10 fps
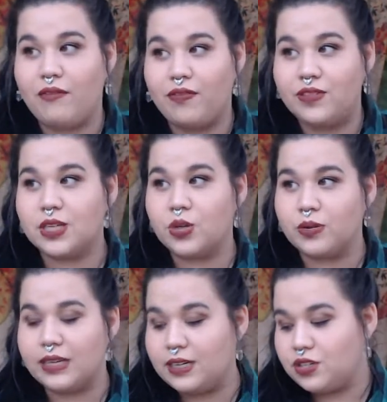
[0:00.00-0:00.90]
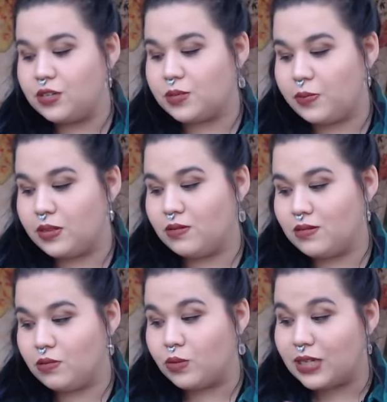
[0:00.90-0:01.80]
a physical
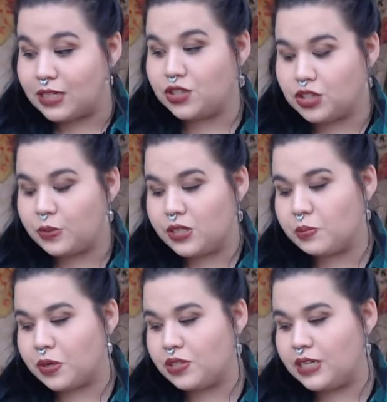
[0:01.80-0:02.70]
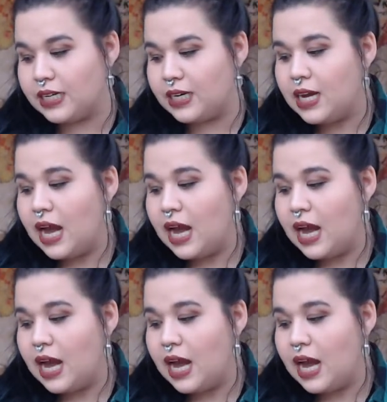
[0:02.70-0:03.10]
relationship with this person.